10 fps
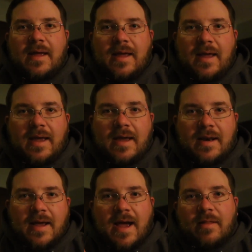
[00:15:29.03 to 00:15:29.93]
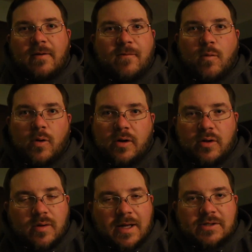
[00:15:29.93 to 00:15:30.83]
And I look forward
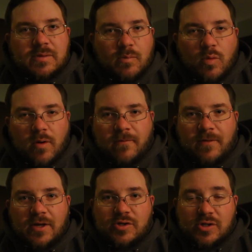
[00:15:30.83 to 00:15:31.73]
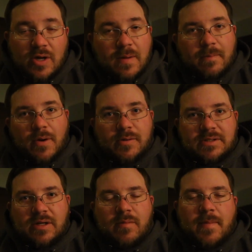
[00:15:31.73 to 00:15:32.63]
to catching more fish,
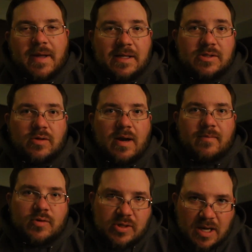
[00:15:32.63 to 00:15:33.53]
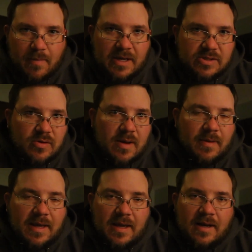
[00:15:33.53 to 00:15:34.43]
posting them up on Instagram. So check out my Instagram
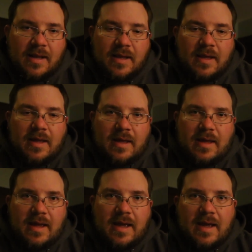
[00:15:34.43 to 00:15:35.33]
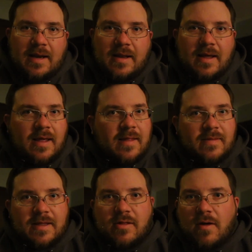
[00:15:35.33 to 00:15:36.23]
again. And uh,
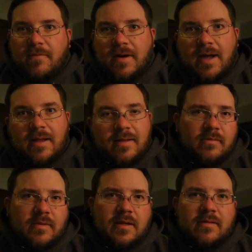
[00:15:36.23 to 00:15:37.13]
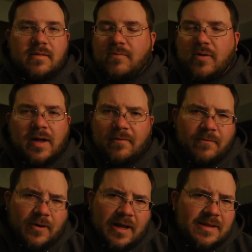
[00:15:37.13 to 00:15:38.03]
that's all for night. That's for not
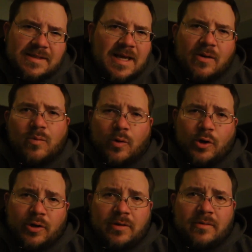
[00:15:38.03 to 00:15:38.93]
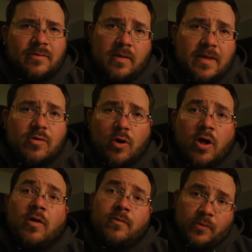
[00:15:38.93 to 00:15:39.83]
for night's not a word. That's
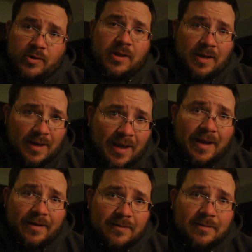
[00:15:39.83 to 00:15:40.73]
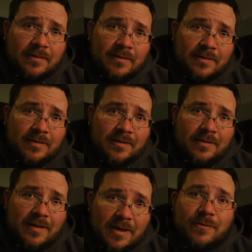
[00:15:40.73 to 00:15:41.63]
all for tonight.
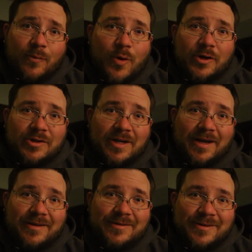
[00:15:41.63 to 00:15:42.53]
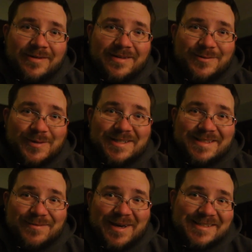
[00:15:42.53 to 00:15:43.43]
Thanks for watching, guys. This is Windy
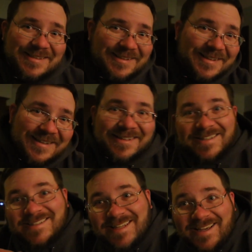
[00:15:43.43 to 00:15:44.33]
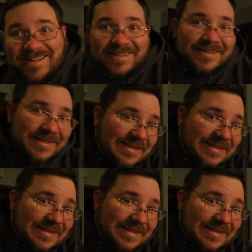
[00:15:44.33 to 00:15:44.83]
City Bassin signing.